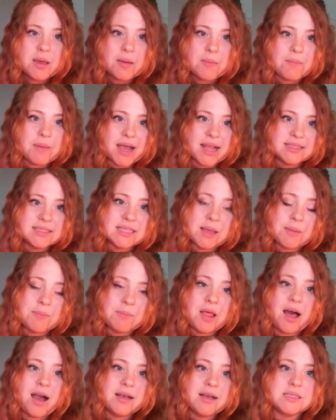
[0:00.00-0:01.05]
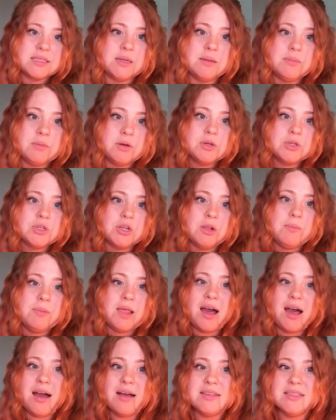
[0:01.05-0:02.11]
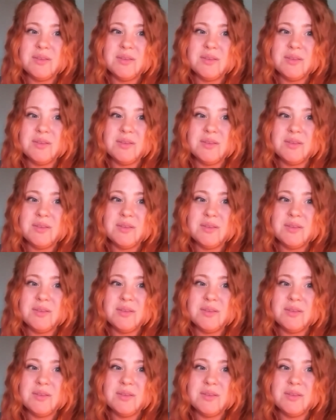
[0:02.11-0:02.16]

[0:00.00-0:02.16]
mindset blocks and emotional blocks